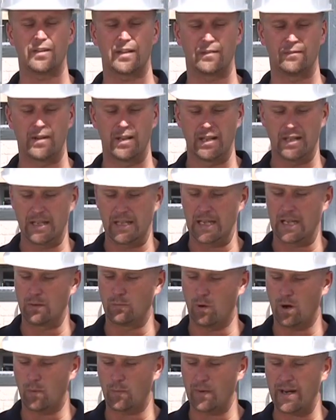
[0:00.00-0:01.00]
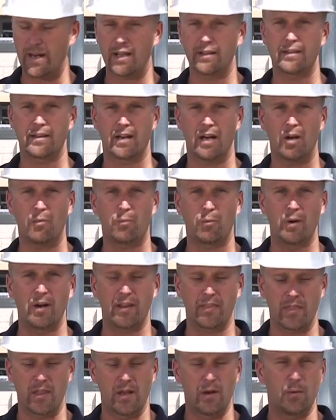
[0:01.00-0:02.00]
it. And what we ended up
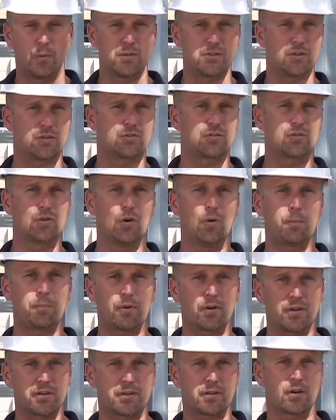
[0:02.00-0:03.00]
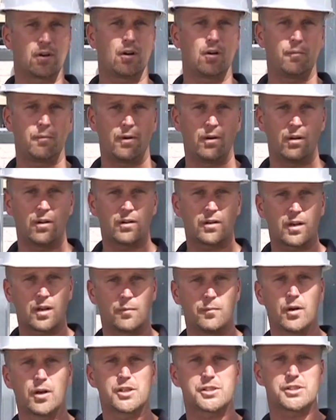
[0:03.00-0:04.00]
with was a super durable
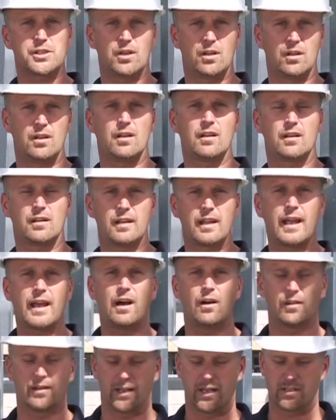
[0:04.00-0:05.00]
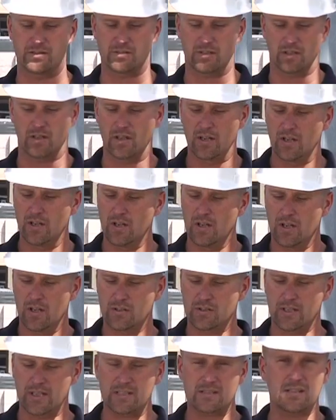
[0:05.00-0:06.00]
commercial layout laser.
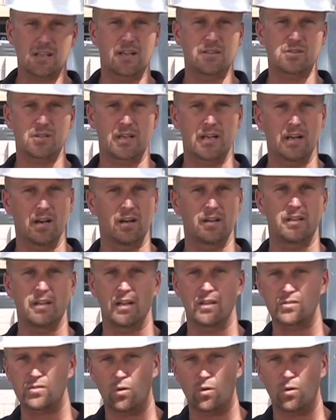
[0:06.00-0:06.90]
So this laser here does